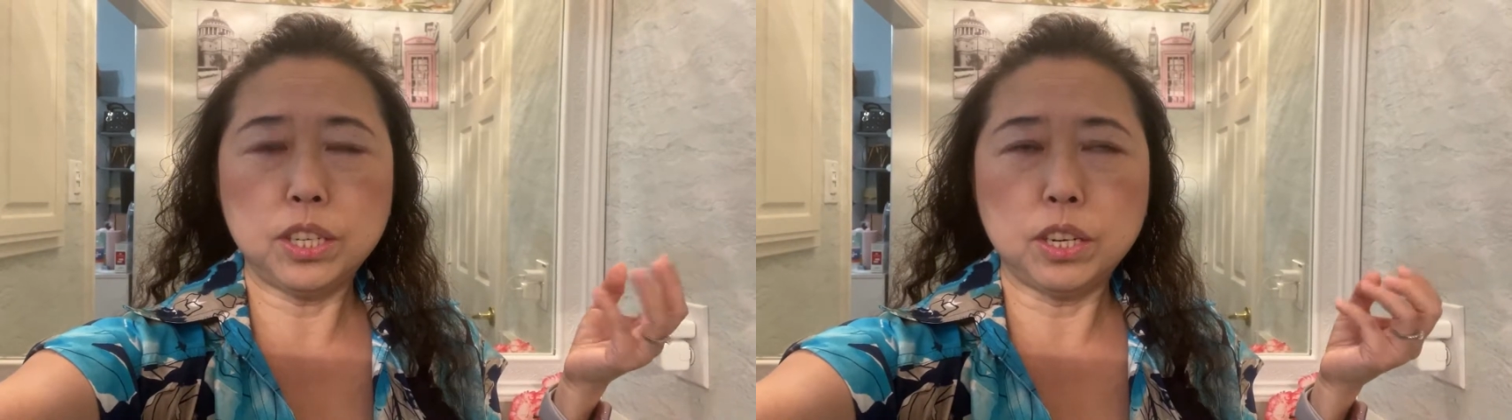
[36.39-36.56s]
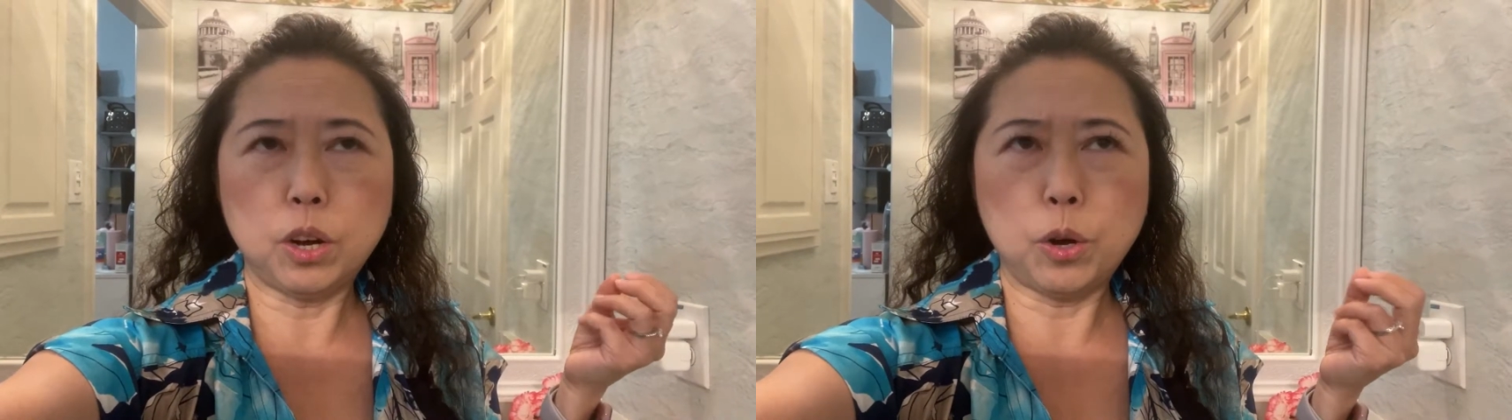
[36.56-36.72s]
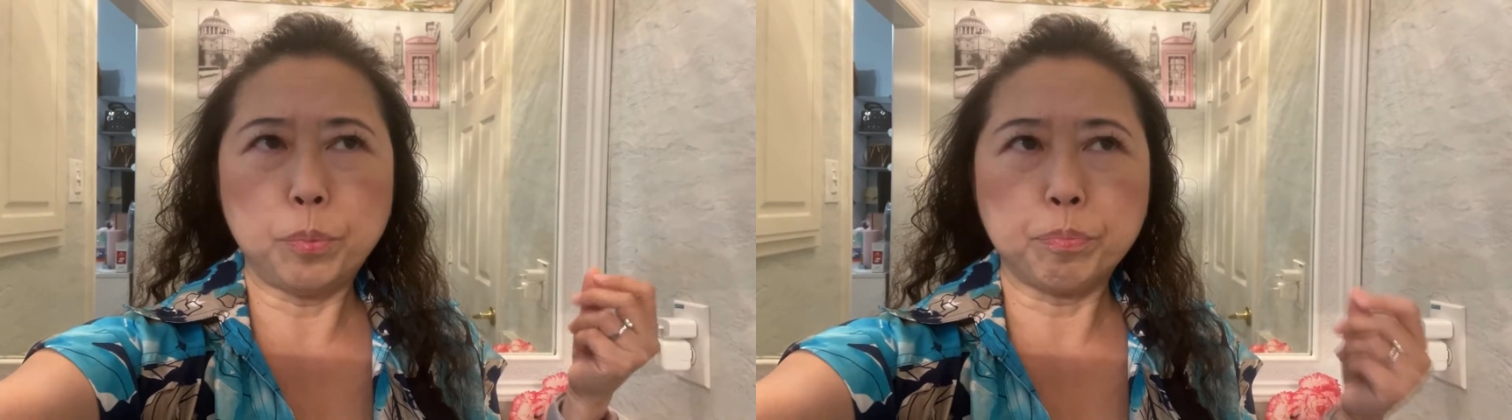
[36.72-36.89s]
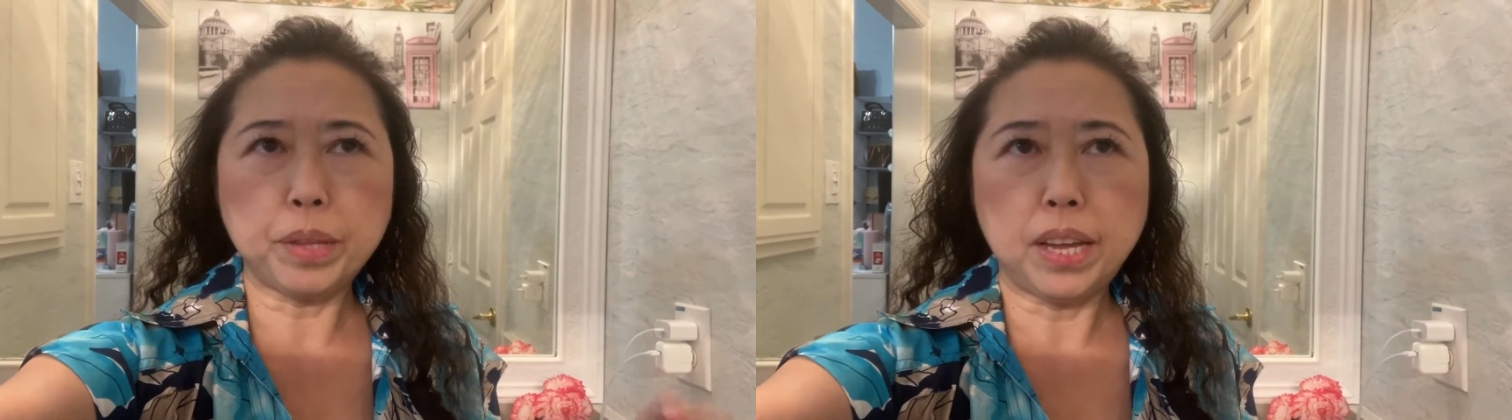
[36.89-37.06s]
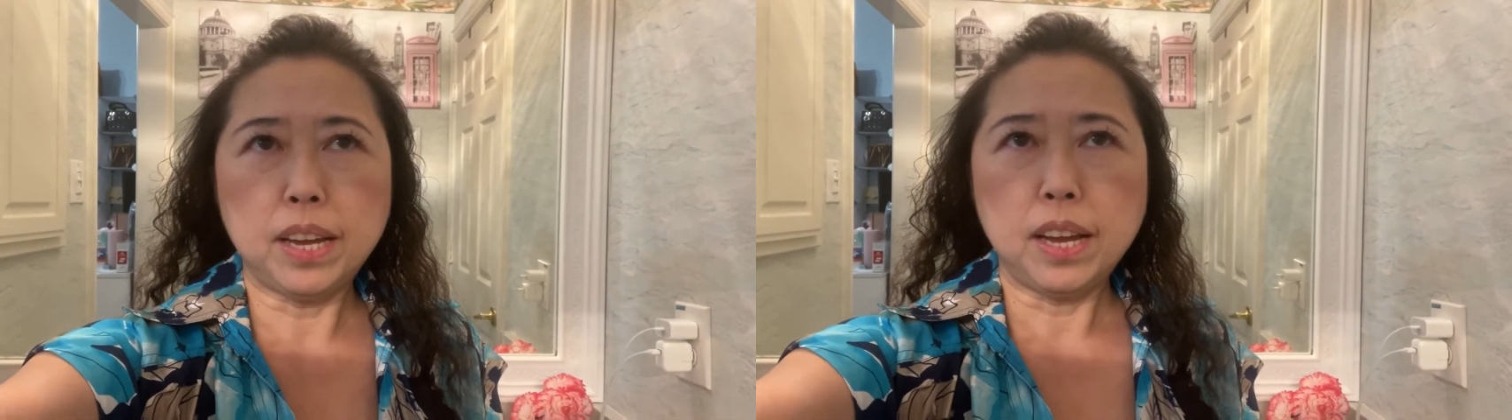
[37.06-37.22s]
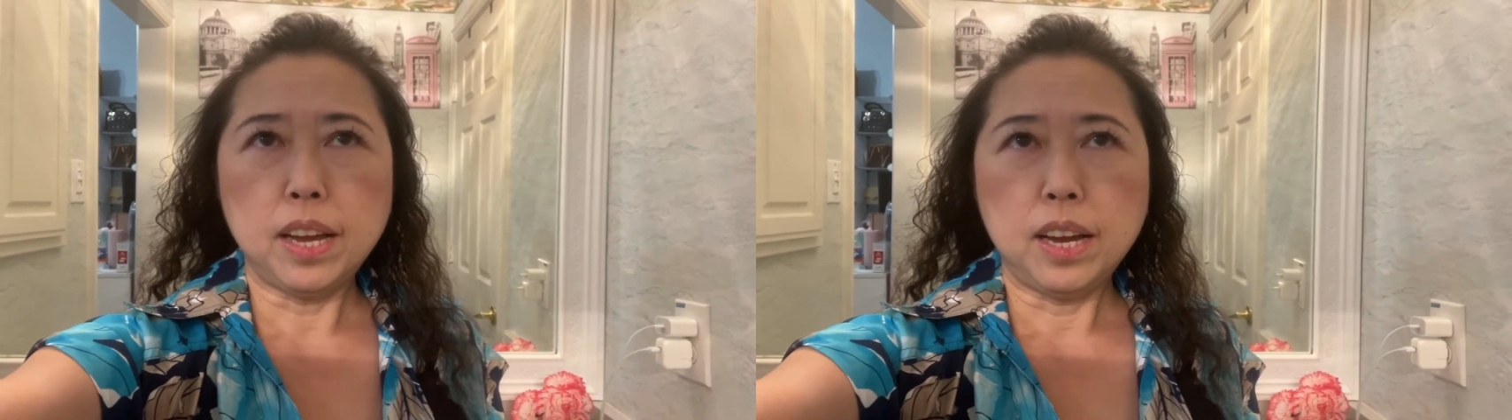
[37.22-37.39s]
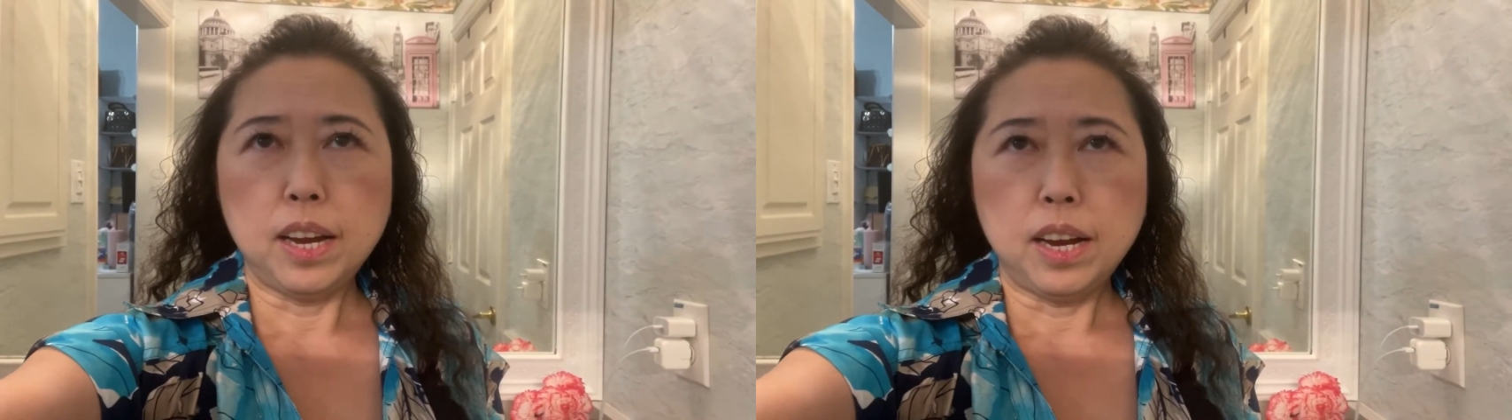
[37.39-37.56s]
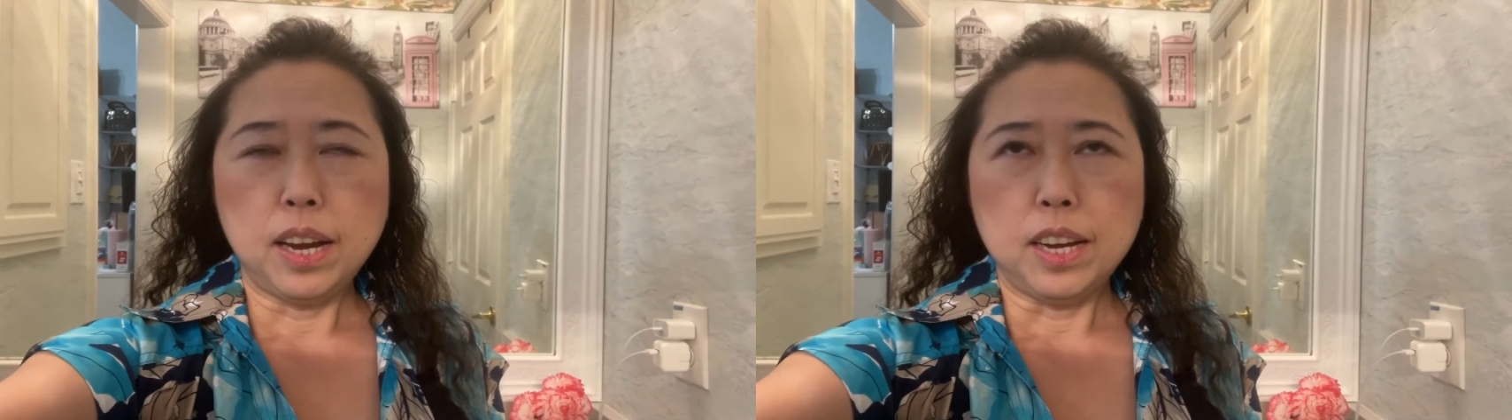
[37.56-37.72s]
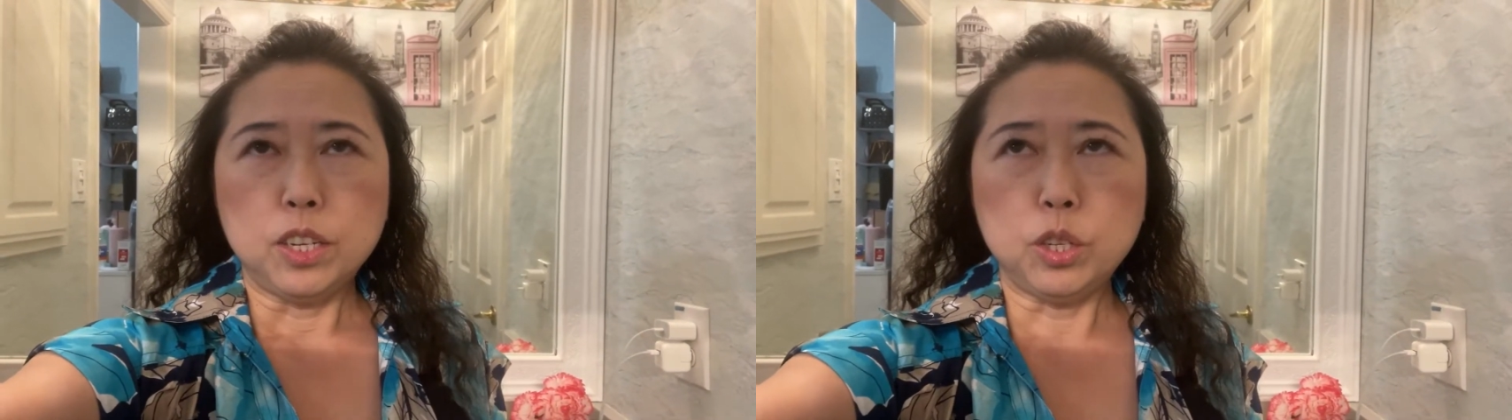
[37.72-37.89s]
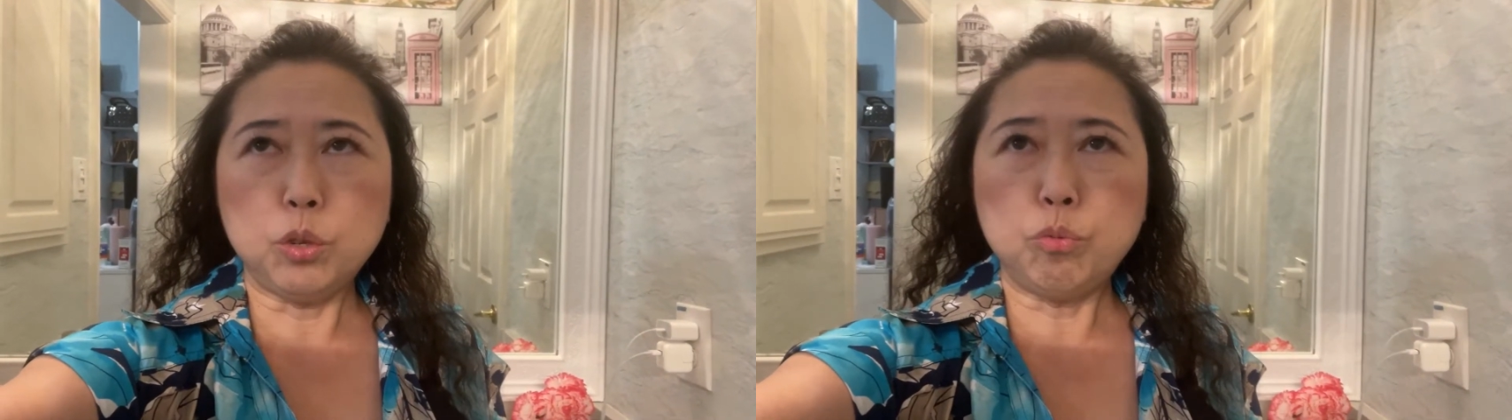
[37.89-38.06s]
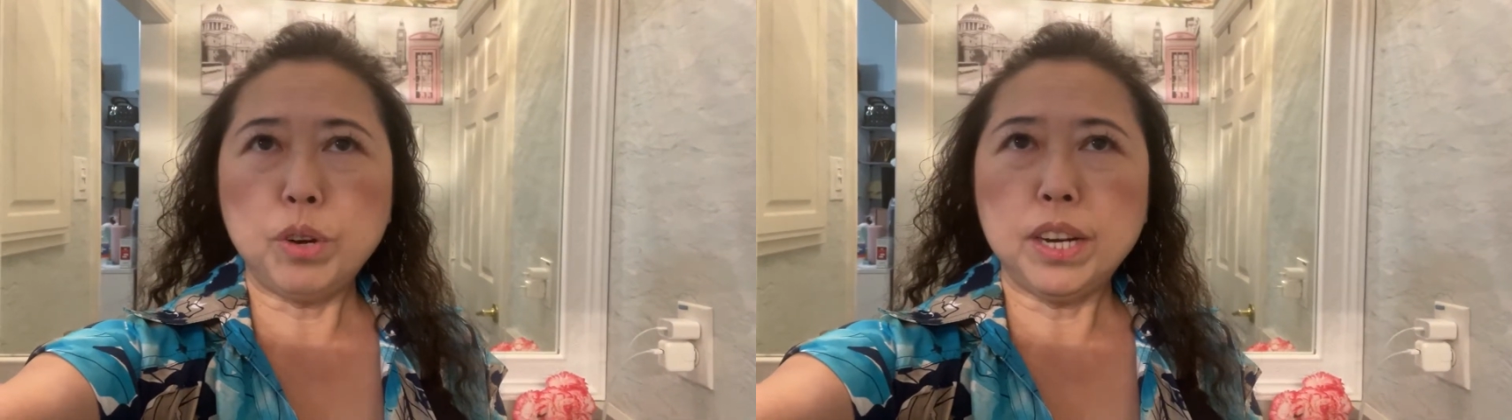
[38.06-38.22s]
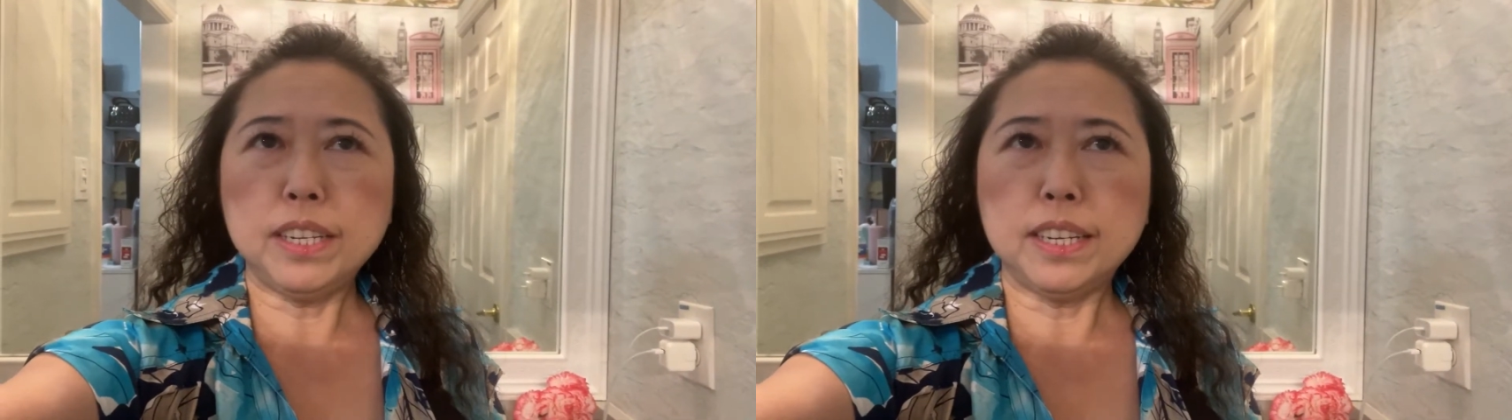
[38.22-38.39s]
know, just
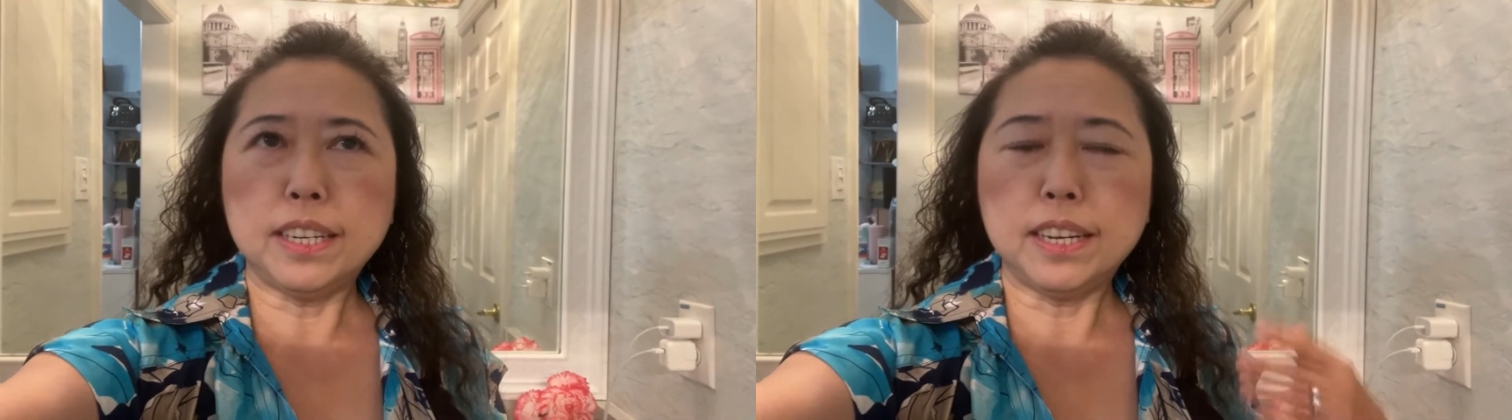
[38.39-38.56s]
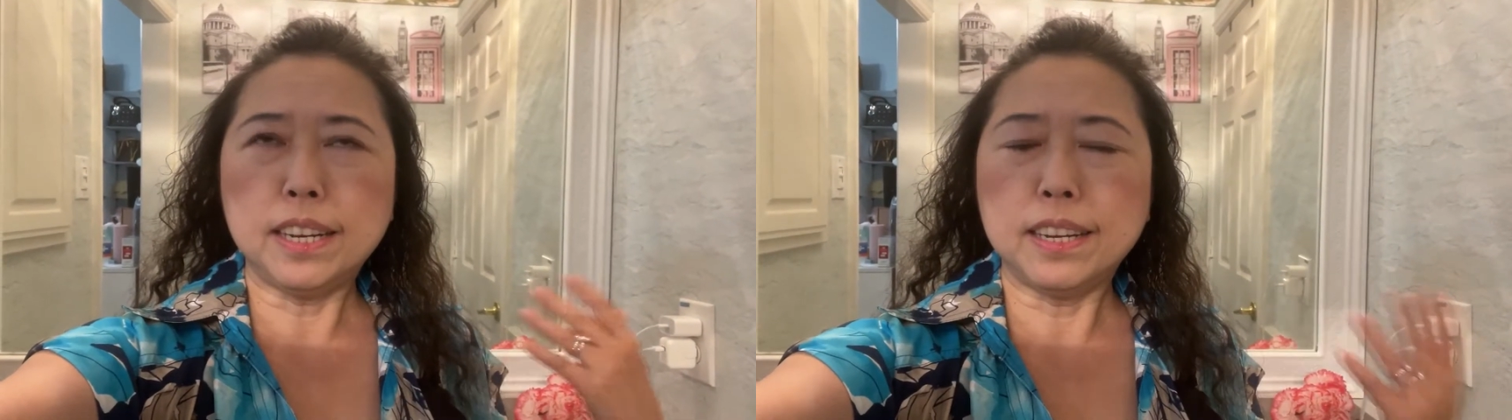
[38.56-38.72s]
run a,